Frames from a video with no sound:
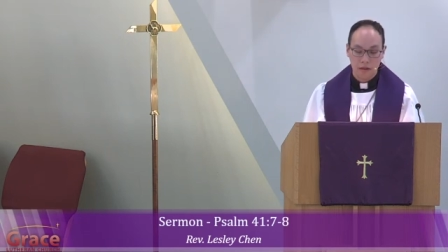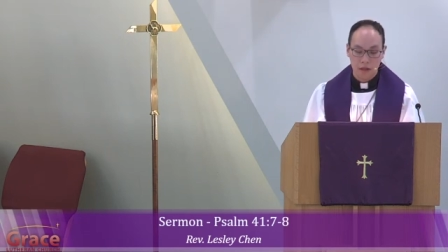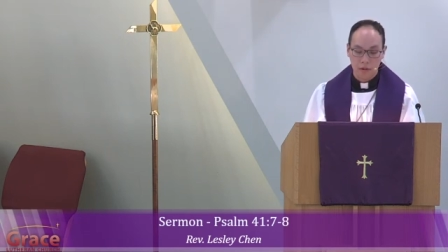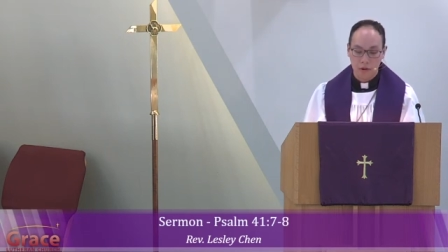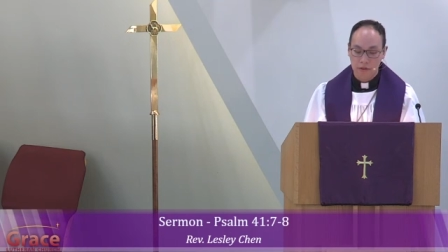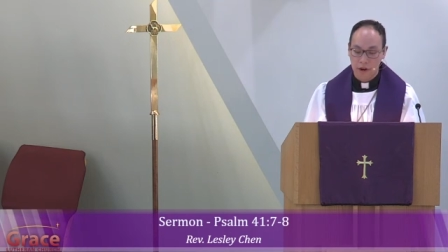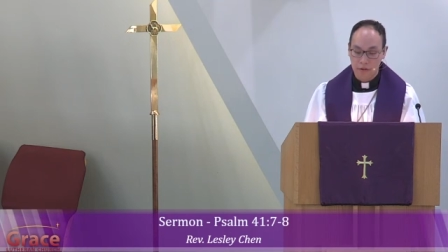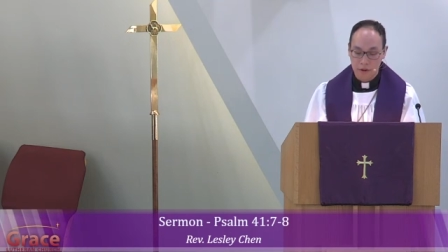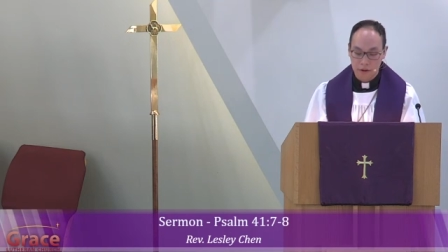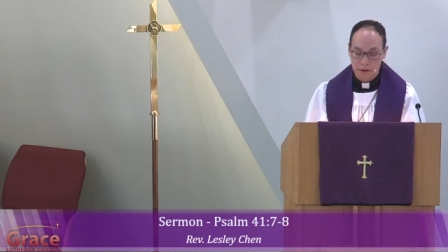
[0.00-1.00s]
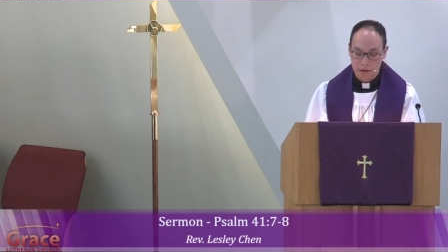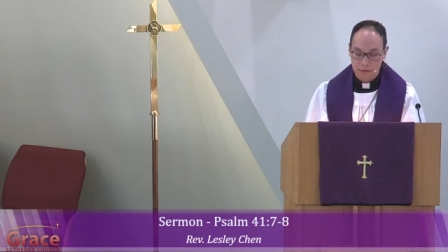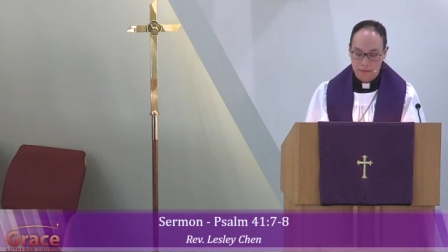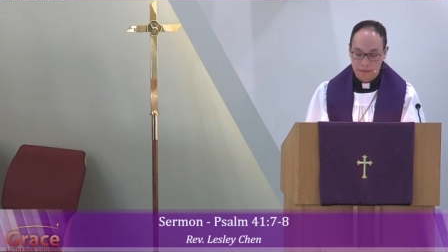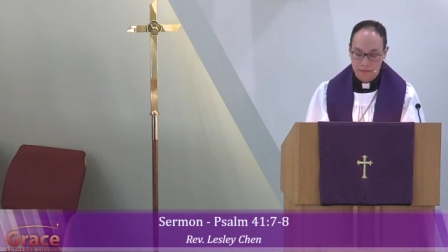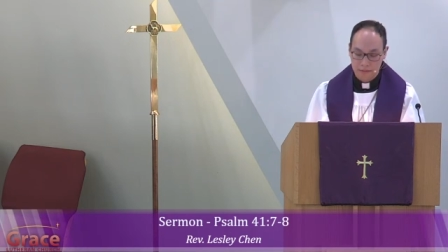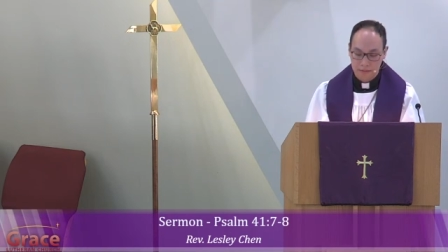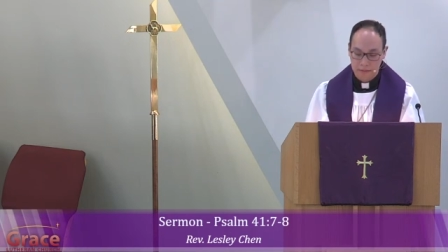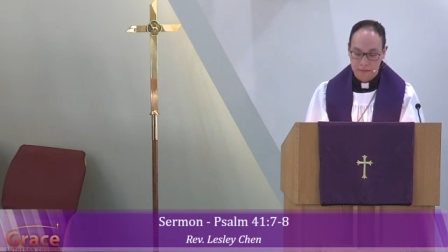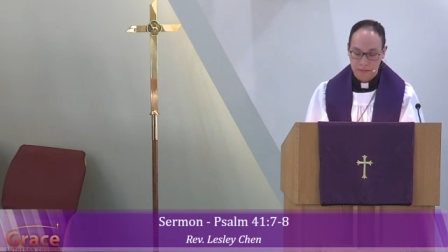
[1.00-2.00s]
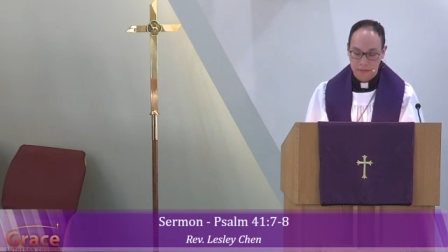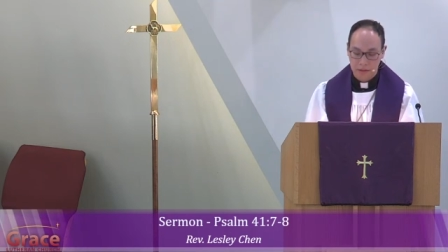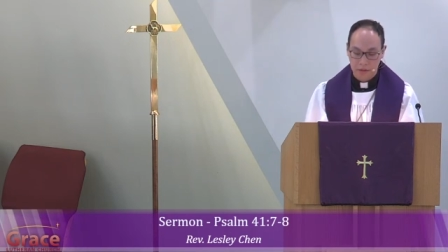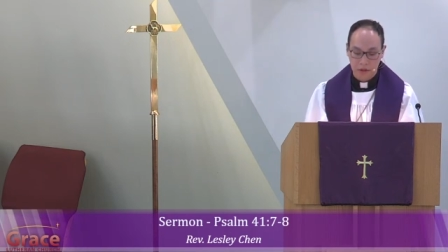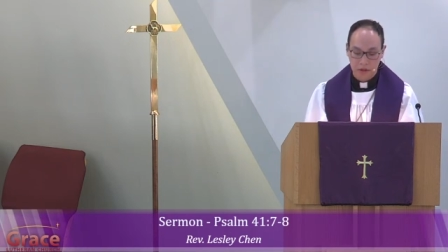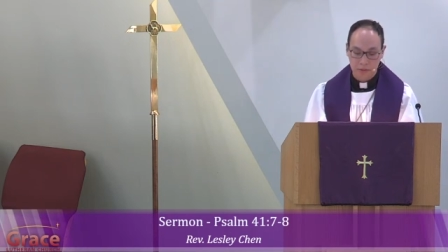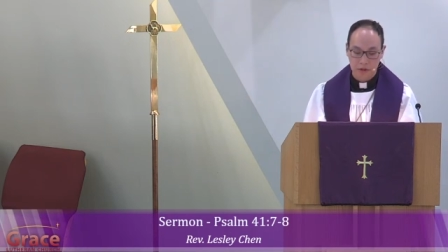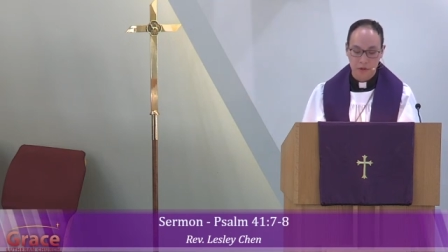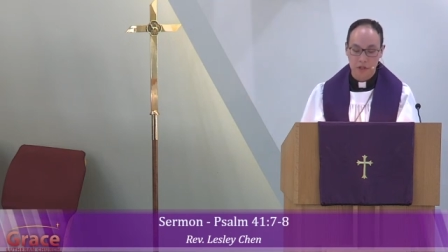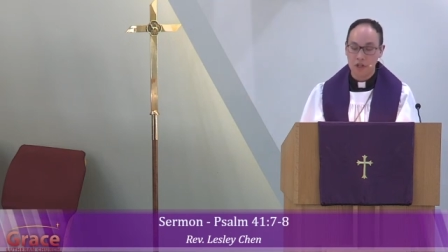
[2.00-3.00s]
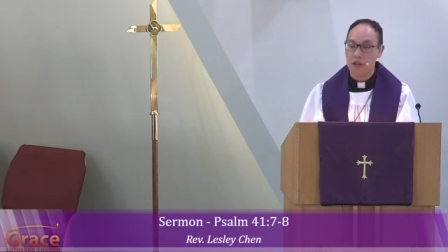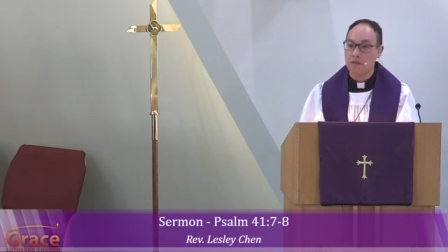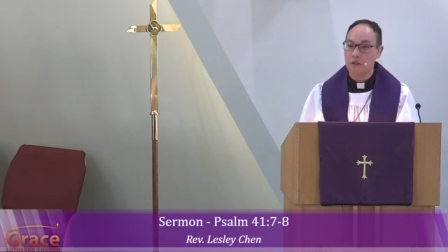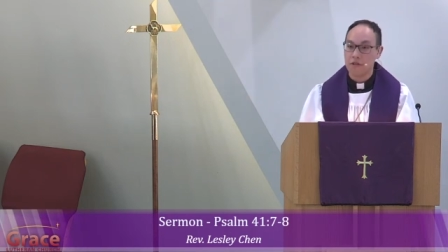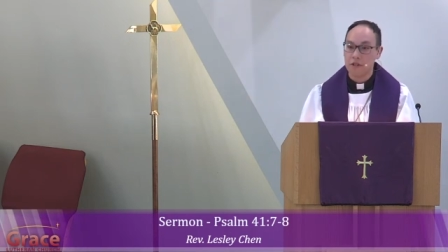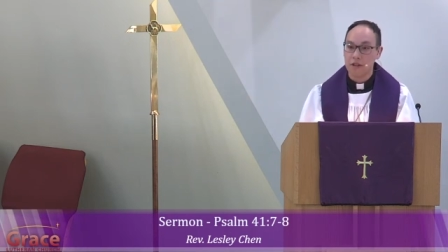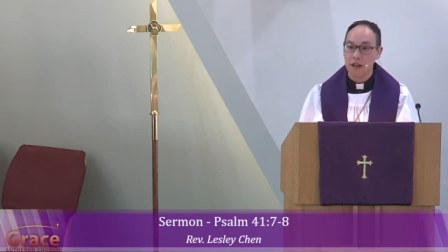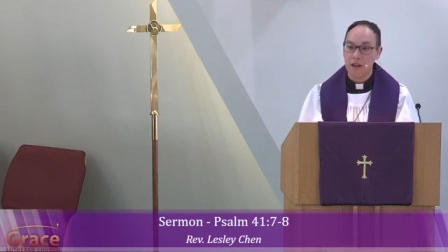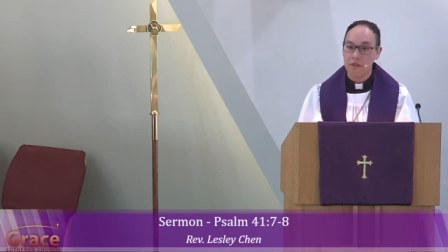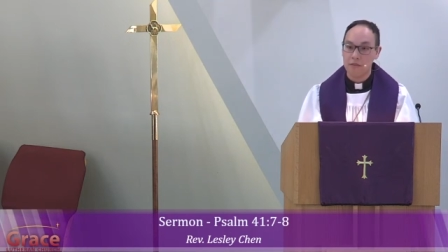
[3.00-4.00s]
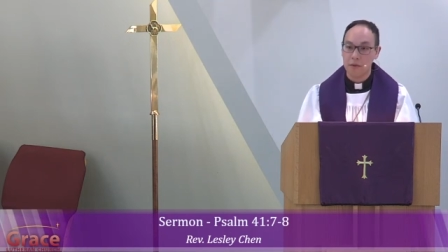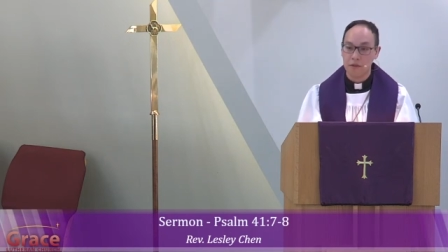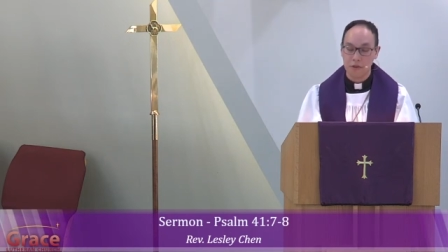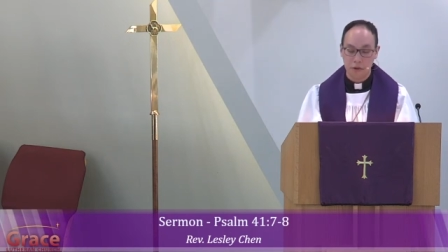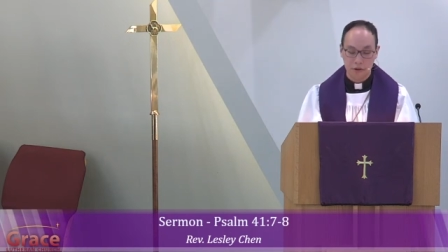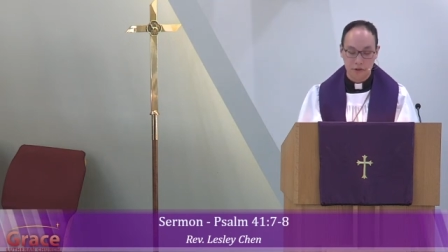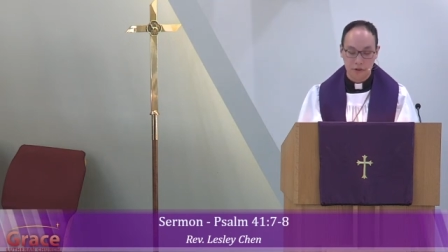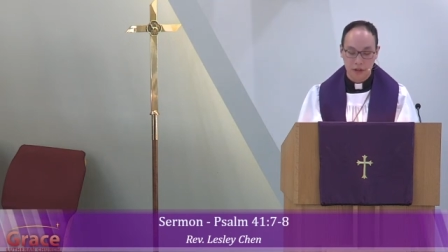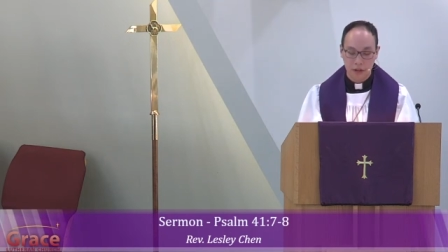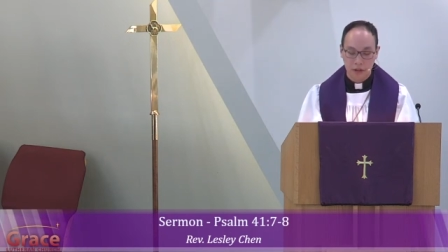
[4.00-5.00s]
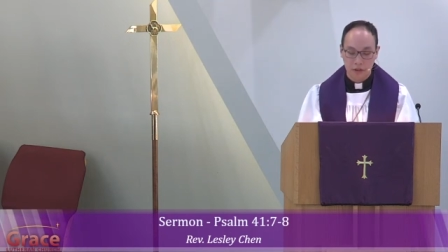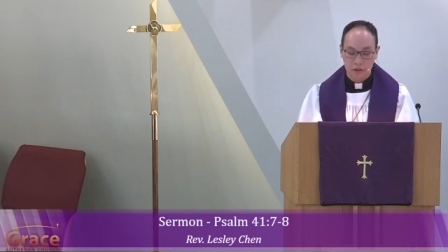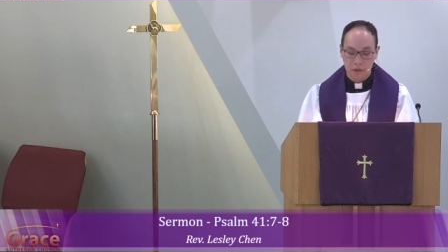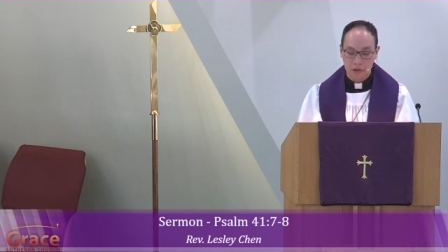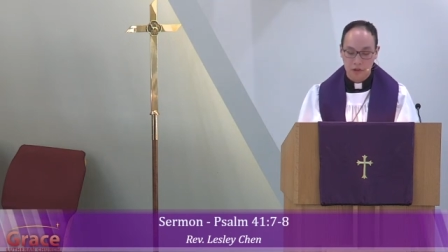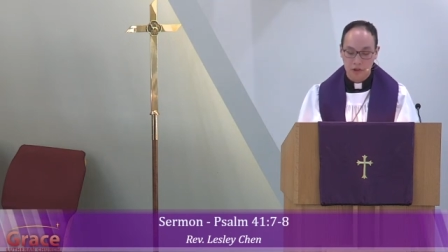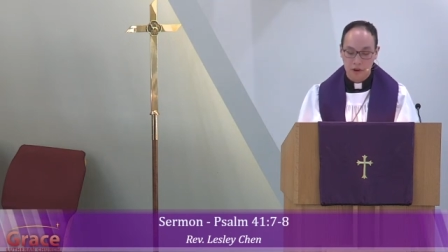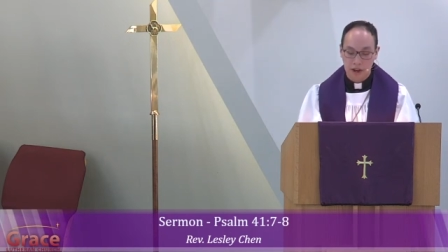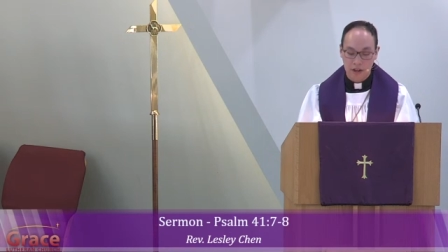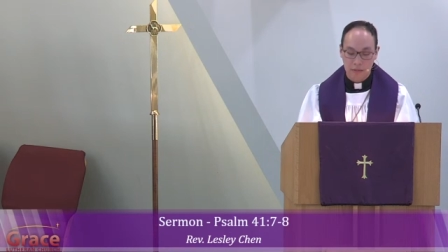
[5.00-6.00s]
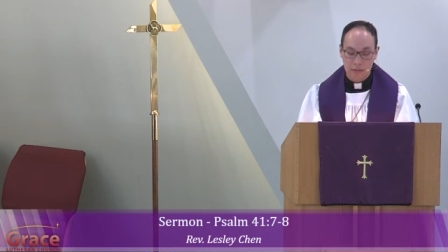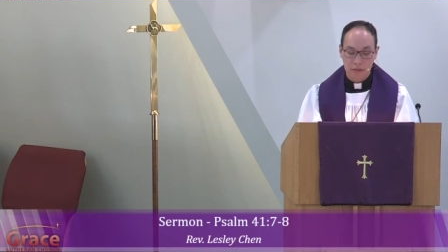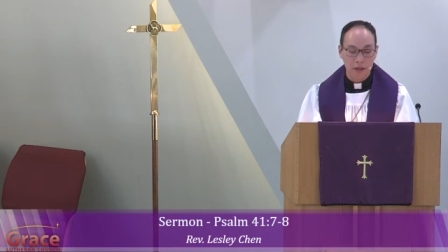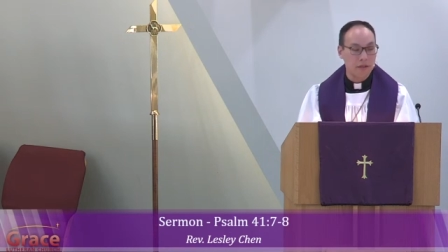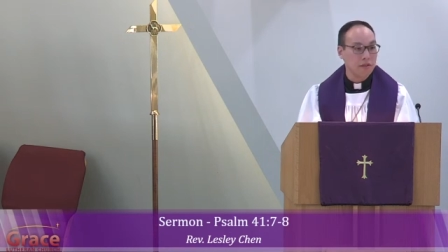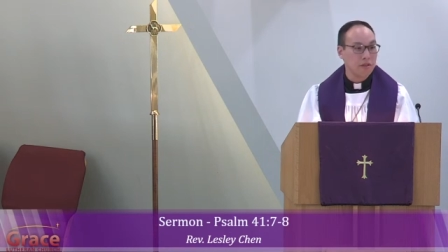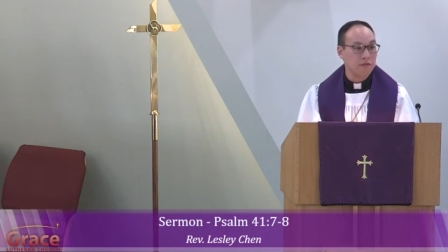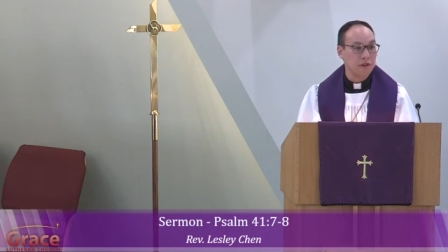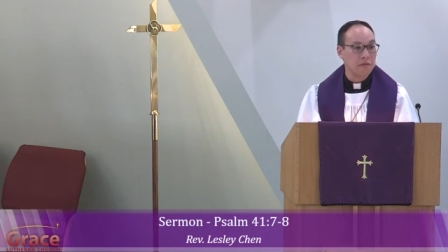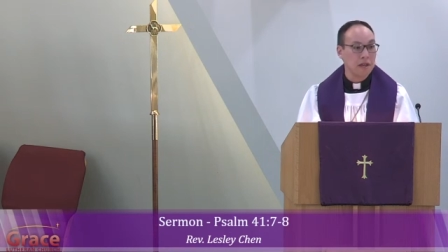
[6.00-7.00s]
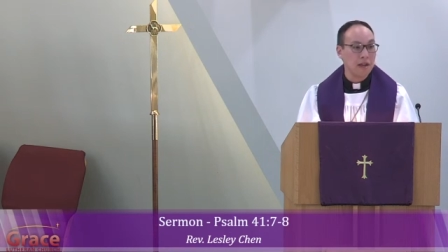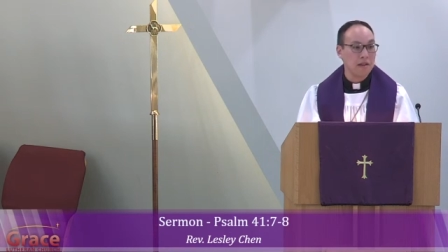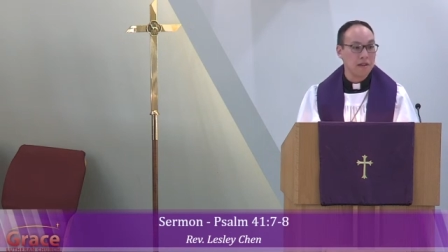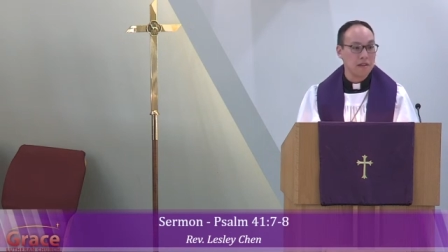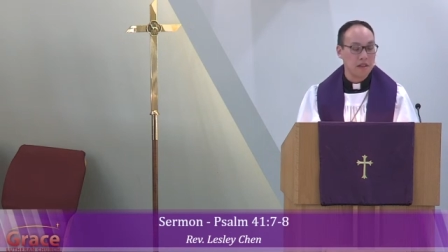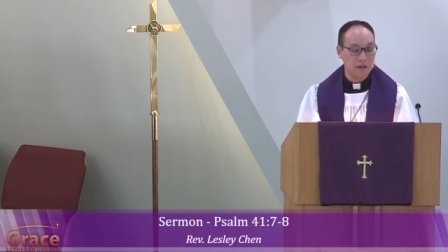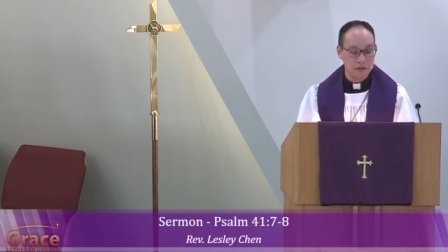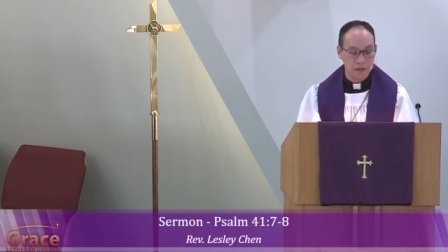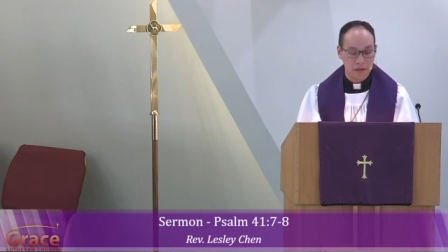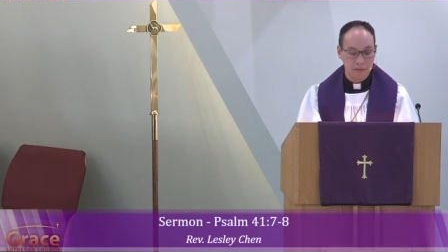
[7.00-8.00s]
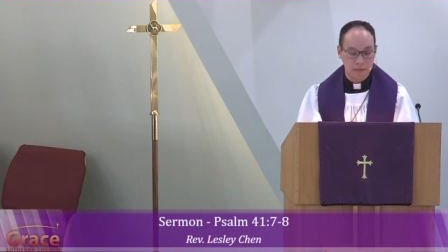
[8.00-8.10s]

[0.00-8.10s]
They were of horror. He whispered to his general to have his most loyal soldier Uriah be placed on the front line and killed,